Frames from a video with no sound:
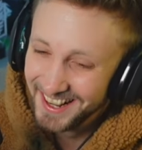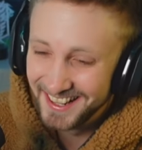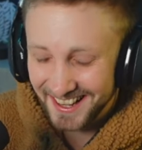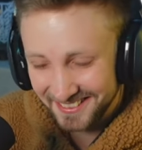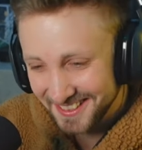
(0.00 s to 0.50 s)

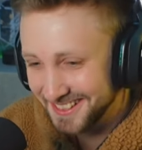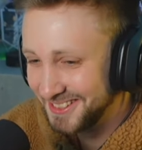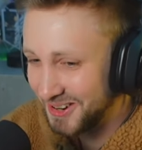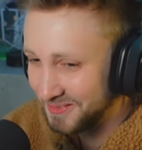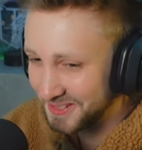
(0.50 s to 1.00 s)
That was
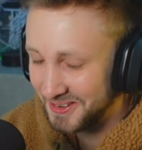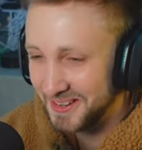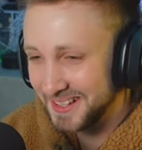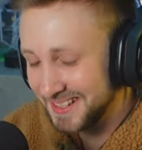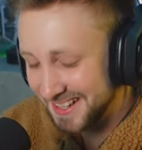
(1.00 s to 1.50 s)
dope. So
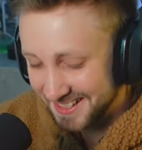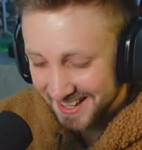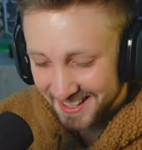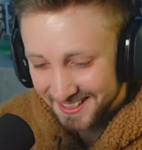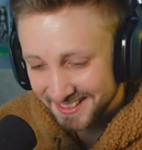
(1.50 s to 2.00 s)
it, it's
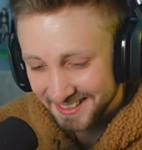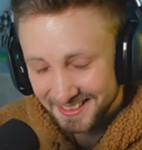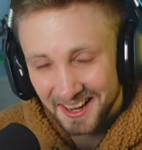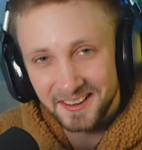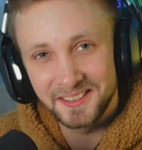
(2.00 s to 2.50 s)
kind of like the
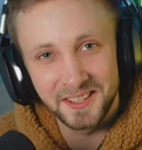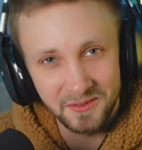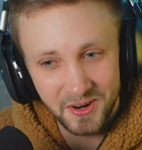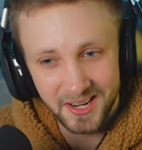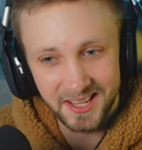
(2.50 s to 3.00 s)
tunnel they
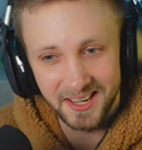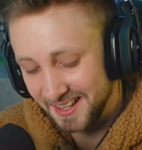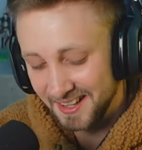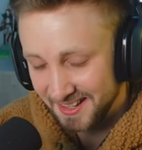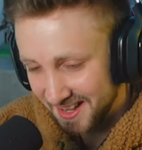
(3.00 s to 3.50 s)
were in.
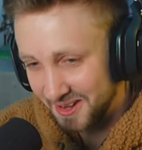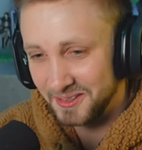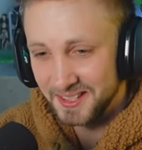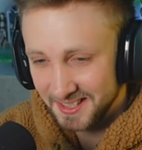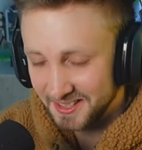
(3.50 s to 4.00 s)
And now
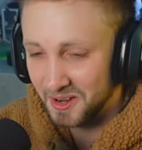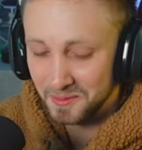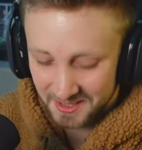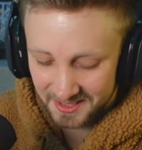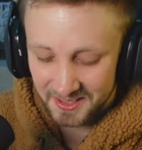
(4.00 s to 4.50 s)
this,
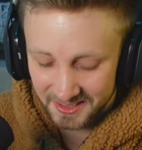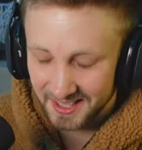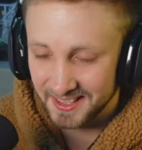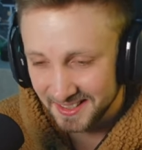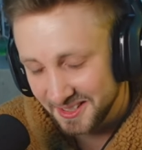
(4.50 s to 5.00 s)
obviously.
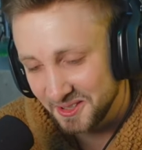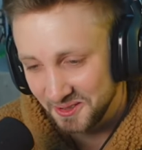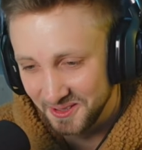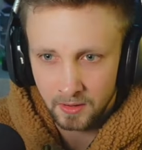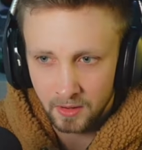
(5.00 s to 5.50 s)
Okay, that's
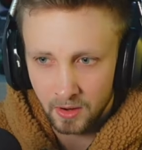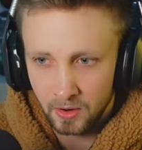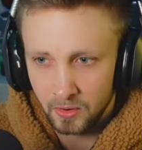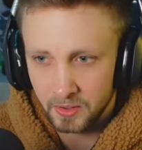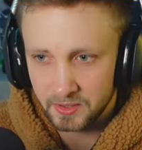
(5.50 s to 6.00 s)
cool.
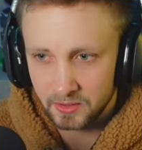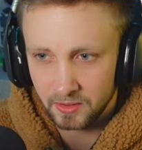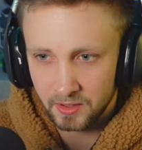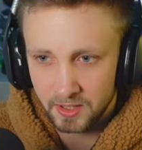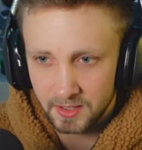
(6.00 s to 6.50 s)
Oh, it's
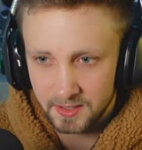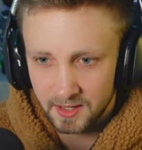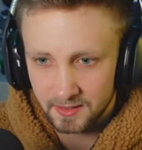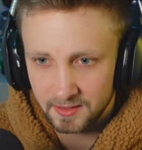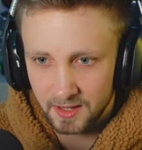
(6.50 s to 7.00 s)
starting. He's
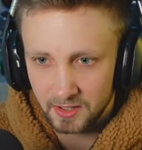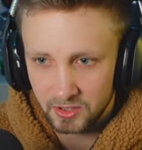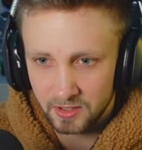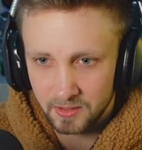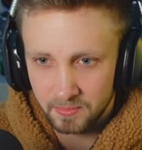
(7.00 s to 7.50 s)
getting
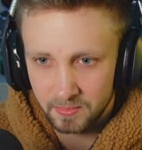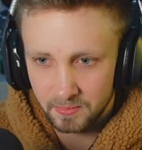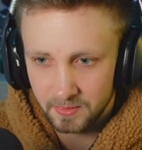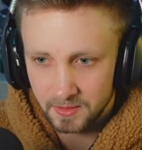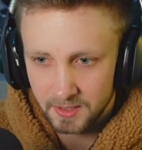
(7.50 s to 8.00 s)
snatched up.
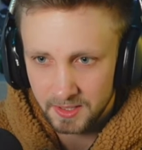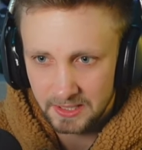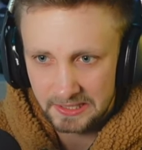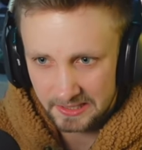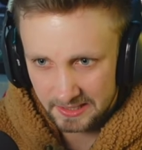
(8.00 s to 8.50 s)

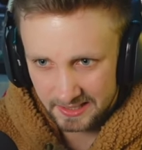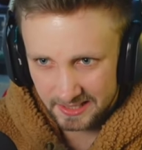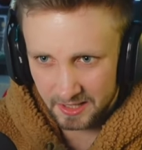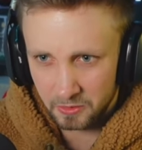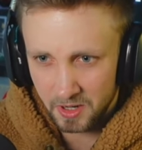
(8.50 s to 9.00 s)

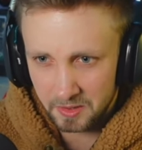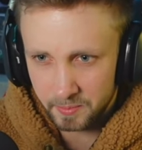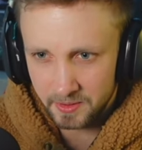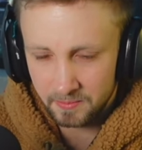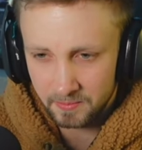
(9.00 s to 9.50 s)
Can you help
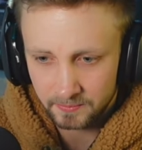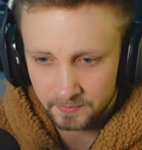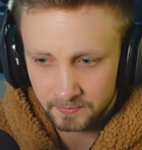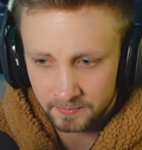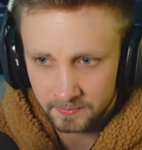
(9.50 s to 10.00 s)
him? The
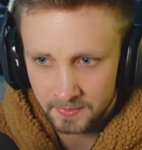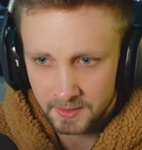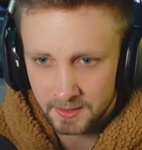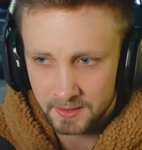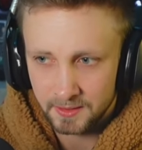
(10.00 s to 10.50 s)
coup is
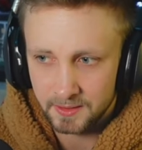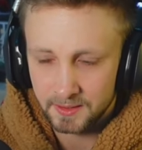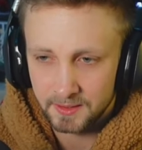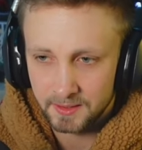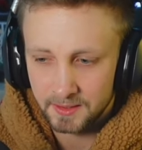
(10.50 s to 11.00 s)
happening right
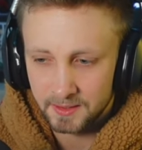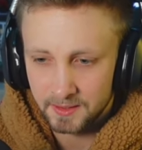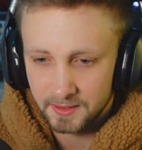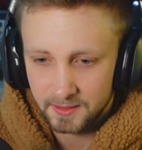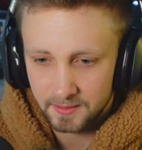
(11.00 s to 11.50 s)
now.
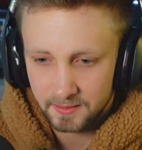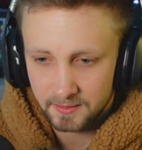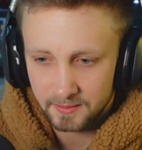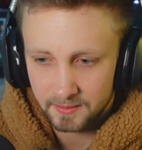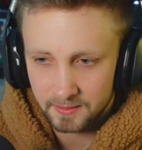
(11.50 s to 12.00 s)
We've got to
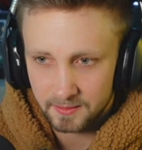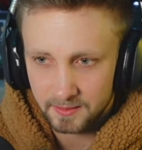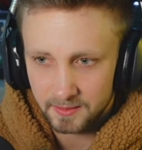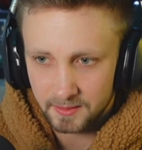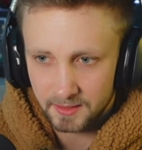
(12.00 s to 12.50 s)
warn the
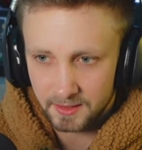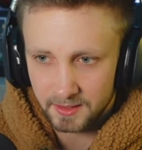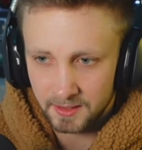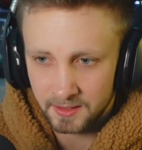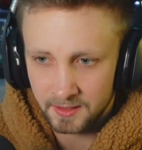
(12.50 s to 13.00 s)
Earth King.
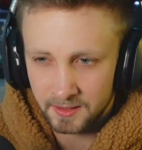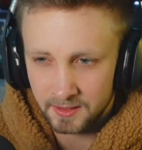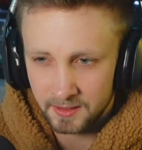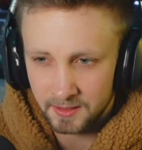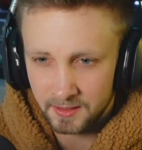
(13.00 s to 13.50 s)

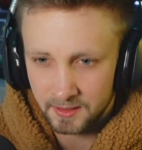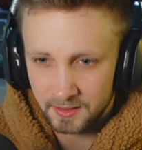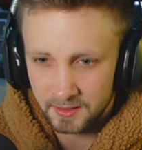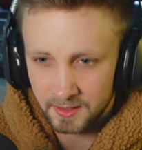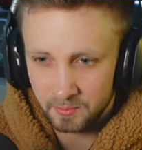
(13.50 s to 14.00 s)

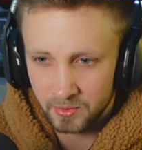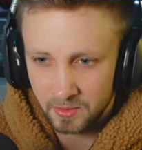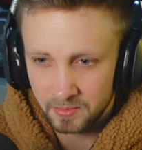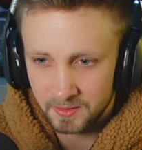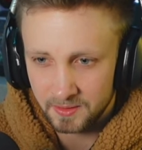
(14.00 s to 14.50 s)
Ah, uh, they
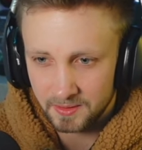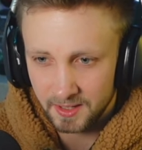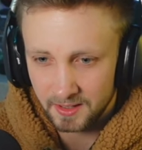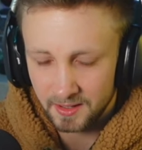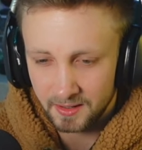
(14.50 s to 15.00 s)
probably
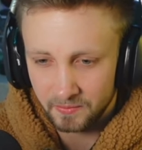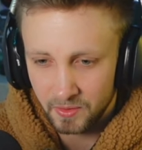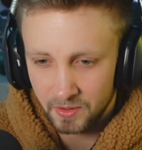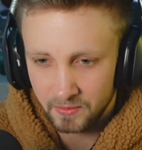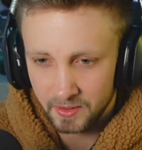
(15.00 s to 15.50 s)
can't get
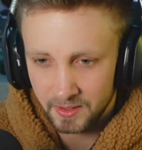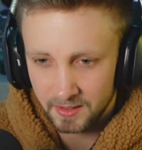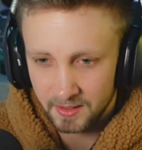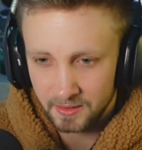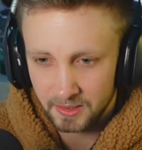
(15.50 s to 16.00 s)
involved right
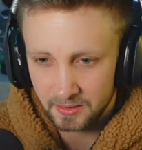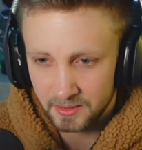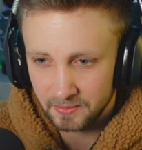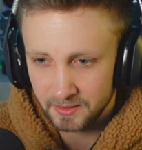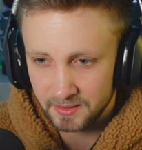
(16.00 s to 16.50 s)
now. They don't
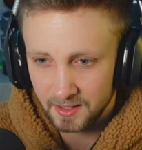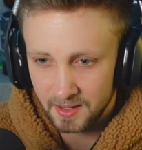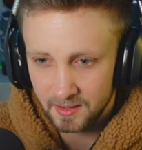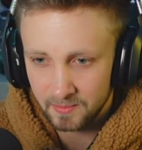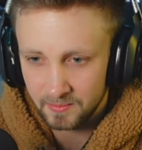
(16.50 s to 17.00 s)
have the
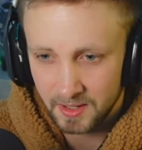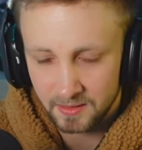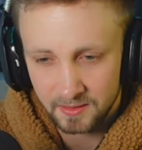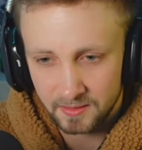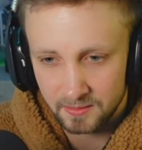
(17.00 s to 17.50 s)
time. I
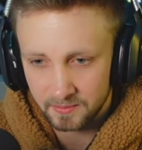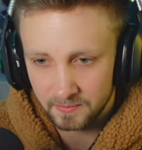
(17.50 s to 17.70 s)
don't know.